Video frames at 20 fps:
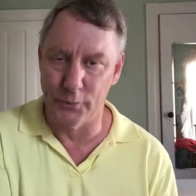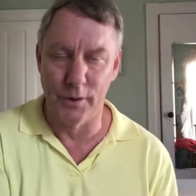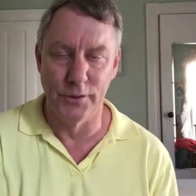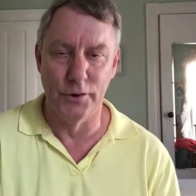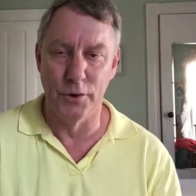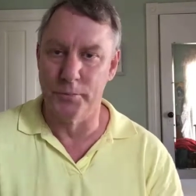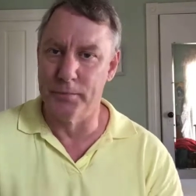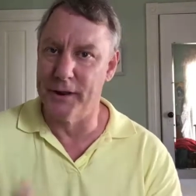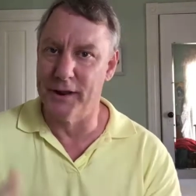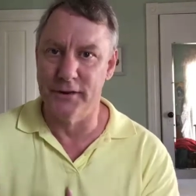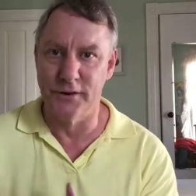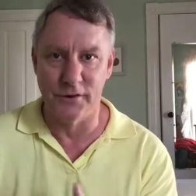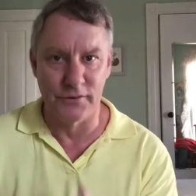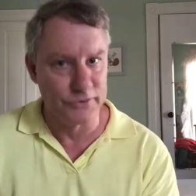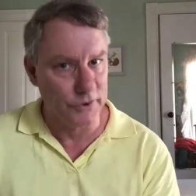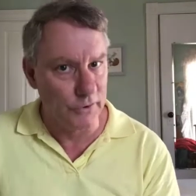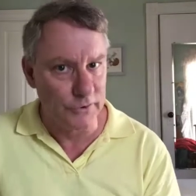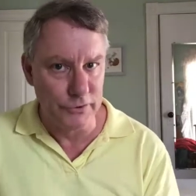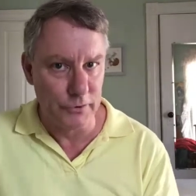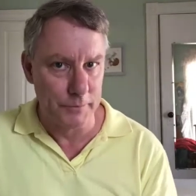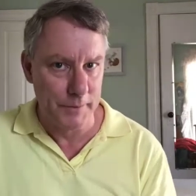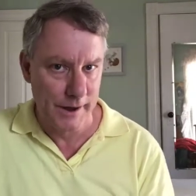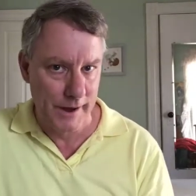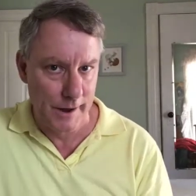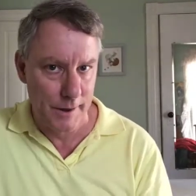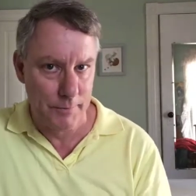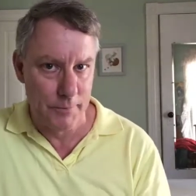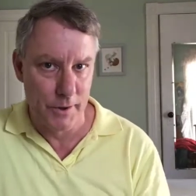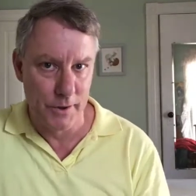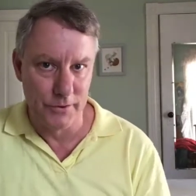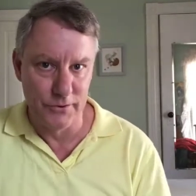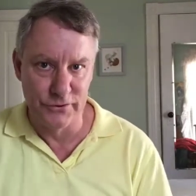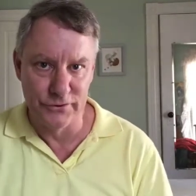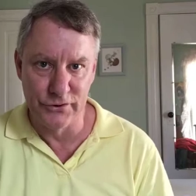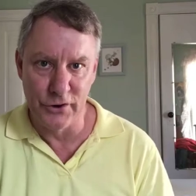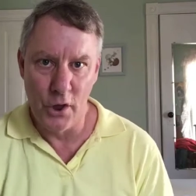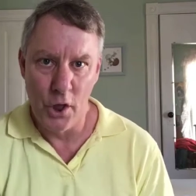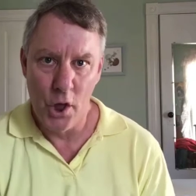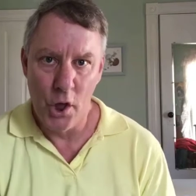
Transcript: whether it be in your social media posts,